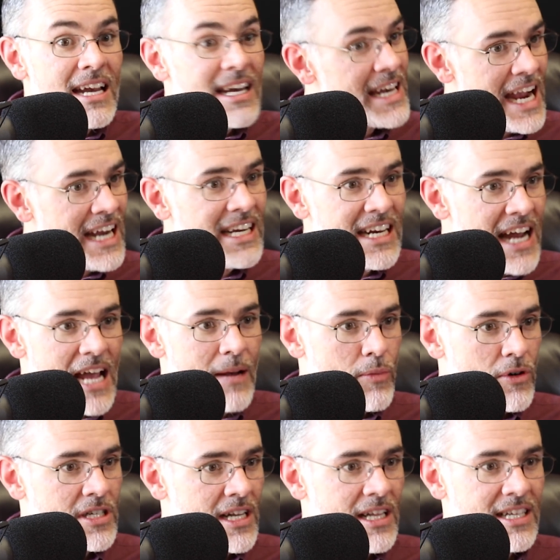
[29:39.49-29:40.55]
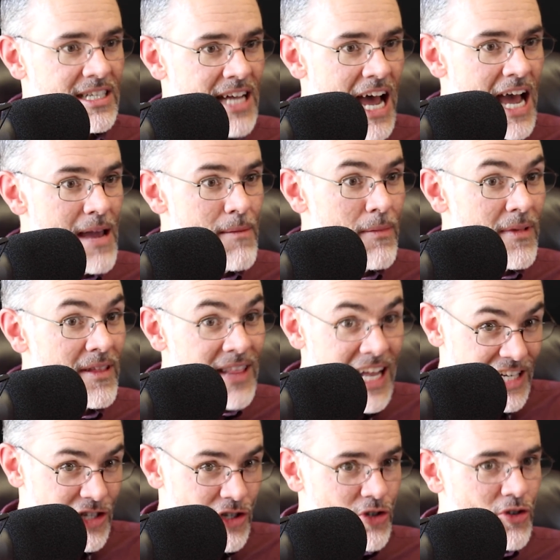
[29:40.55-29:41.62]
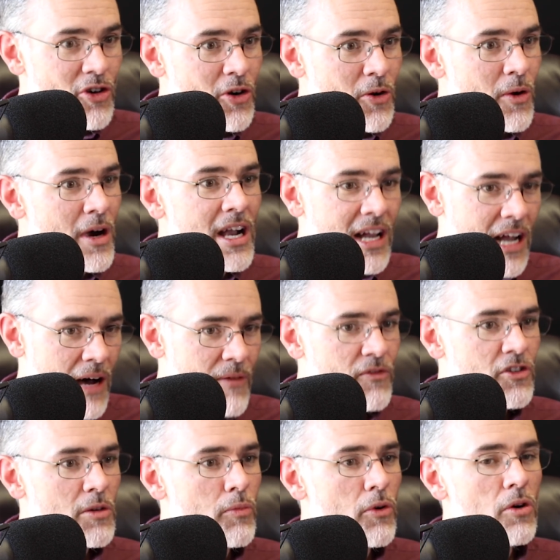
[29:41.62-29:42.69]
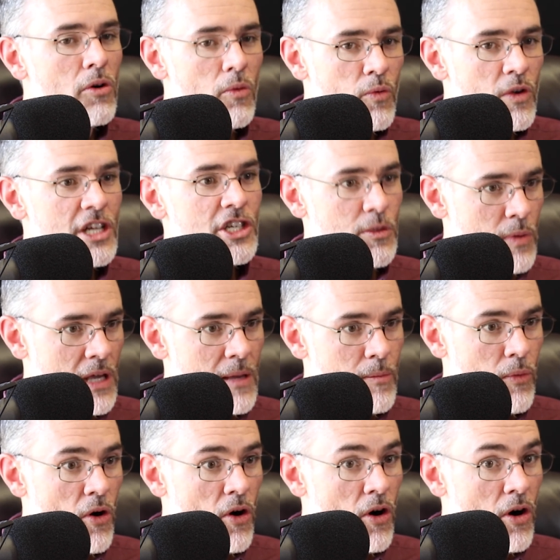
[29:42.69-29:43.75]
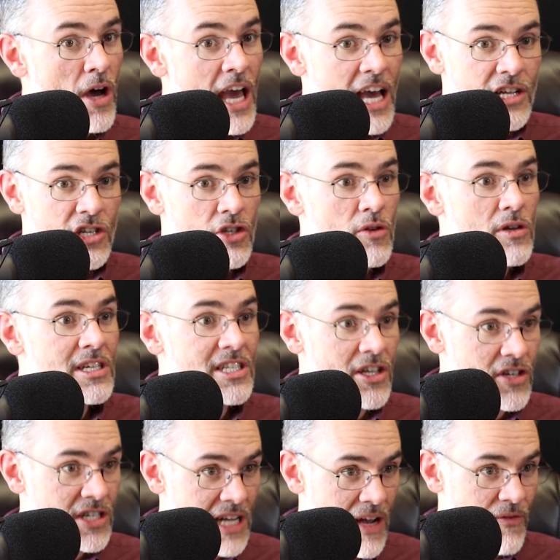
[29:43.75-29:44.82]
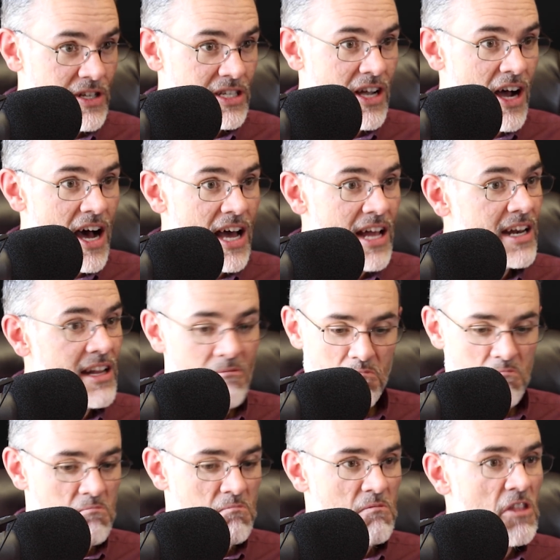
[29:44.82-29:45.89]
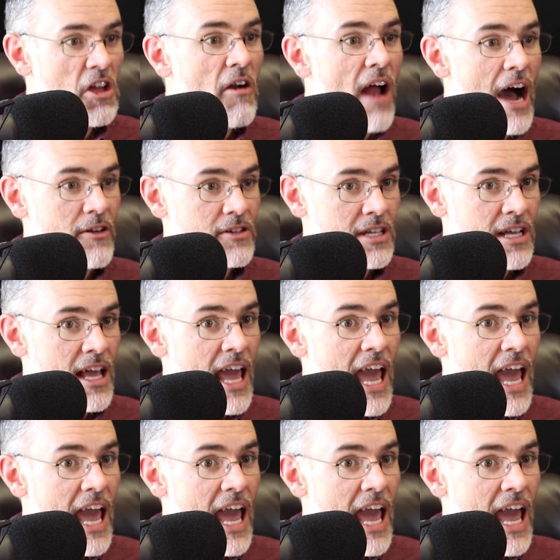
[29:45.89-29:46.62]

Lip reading: 99% of the time, that's true. Comfortable, rich people, as soon as their stuff is gone, they're out.